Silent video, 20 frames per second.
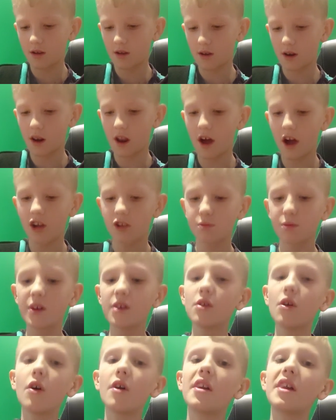last
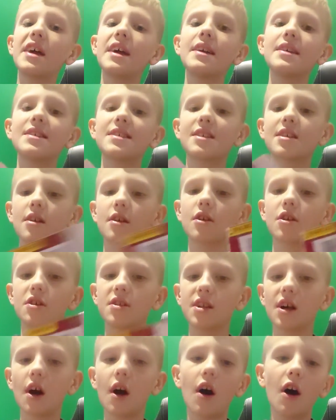but not least,
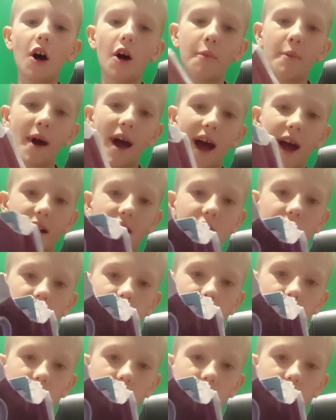Qatar pack.